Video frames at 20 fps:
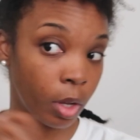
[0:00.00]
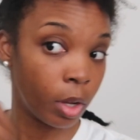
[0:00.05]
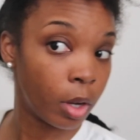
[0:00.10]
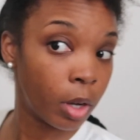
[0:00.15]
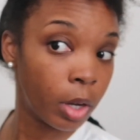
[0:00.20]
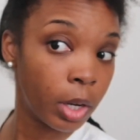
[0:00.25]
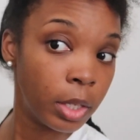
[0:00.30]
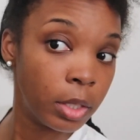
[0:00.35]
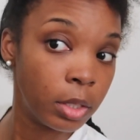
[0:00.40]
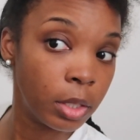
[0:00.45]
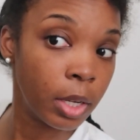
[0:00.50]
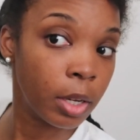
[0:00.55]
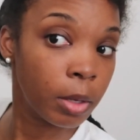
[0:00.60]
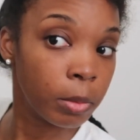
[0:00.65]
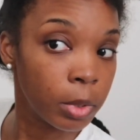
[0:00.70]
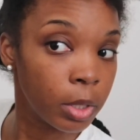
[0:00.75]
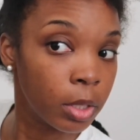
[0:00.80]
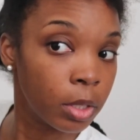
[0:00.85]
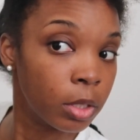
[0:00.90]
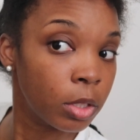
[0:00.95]
All right, now
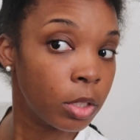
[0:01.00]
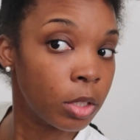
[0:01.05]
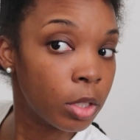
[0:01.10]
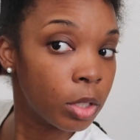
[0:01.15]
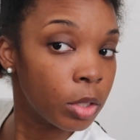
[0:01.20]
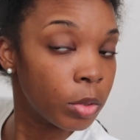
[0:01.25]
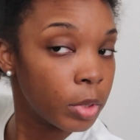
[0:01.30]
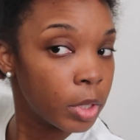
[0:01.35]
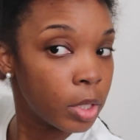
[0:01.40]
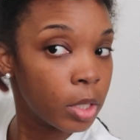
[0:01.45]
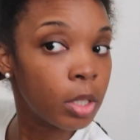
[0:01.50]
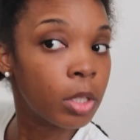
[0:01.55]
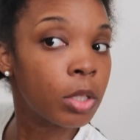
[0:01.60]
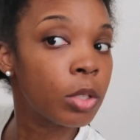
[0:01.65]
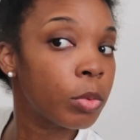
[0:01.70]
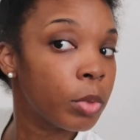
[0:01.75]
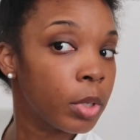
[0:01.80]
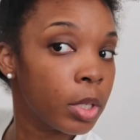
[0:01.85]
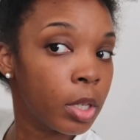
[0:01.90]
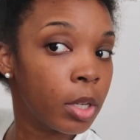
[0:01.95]
I'm gonna just twist
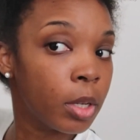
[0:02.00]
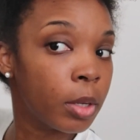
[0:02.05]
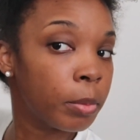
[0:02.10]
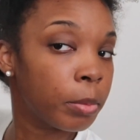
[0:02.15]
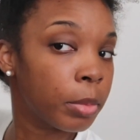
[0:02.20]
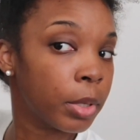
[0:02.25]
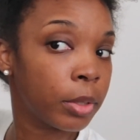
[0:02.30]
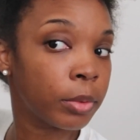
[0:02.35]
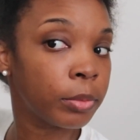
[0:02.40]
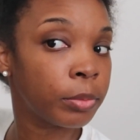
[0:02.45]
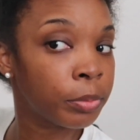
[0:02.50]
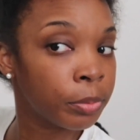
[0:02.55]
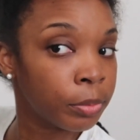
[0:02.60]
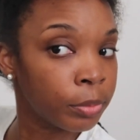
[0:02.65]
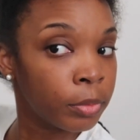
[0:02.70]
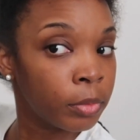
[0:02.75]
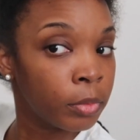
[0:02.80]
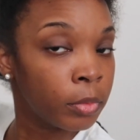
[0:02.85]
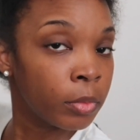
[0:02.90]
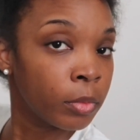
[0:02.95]
this one up
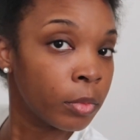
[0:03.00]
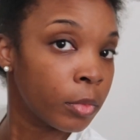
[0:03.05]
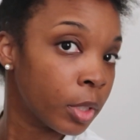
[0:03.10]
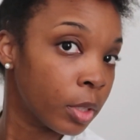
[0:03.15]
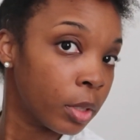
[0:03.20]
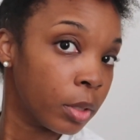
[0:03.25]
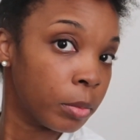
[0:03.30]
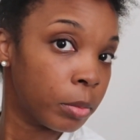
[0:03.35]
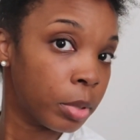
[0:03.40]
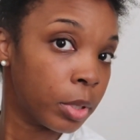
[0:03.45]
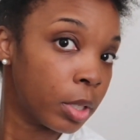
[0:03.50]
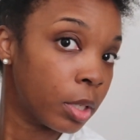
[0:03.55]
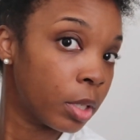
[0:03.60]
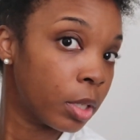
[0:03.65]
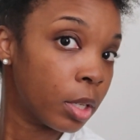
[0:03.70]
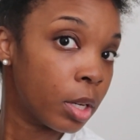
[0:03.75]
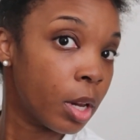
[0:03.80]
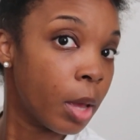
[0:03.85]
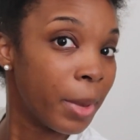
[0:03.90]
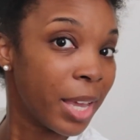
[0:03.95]
and put it
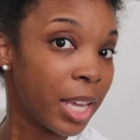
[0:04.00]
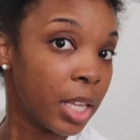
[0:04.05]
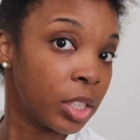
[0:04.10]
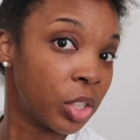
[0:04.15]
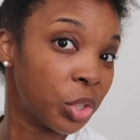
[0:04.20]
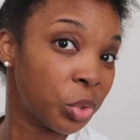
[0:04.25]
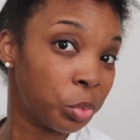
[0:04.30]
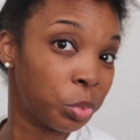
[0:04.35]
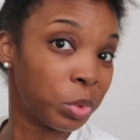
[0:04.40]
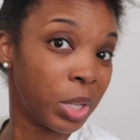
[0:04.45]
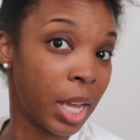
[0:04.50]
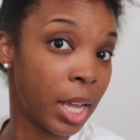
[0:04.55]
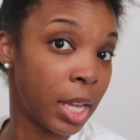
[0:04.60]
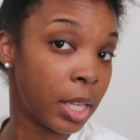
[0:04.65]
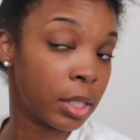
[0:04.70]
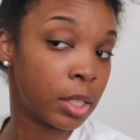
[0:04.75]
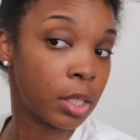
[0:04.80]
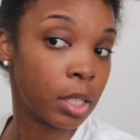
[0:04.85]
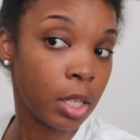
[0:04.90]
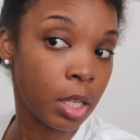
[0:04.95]
in a Bantu
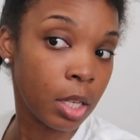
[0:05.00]
knot.